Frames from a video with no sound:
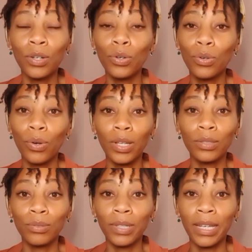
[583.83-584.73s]
going
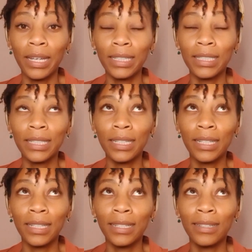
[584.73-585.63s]
to get
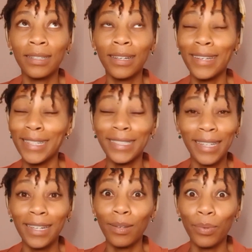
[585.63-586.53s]
it
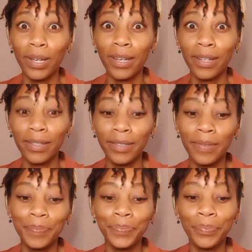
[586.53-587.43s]
anywhere.
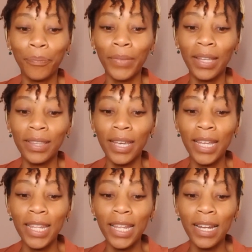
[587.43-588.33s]

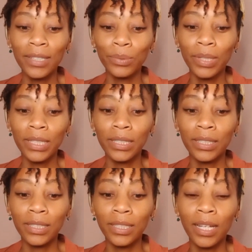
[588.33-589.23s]
Then the last one
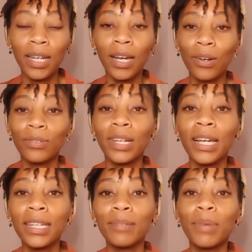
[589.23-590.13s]
is lack of
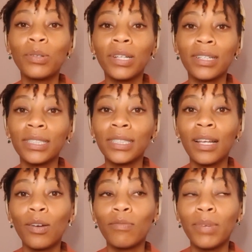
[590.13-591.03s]

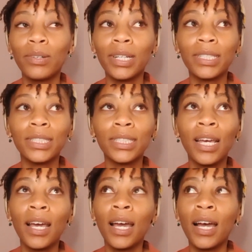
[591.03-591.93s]
boundaries.
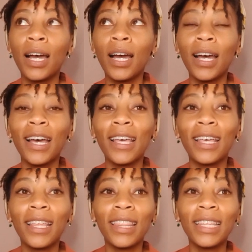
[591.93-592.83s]

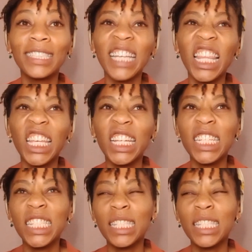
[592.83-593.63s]
This I think is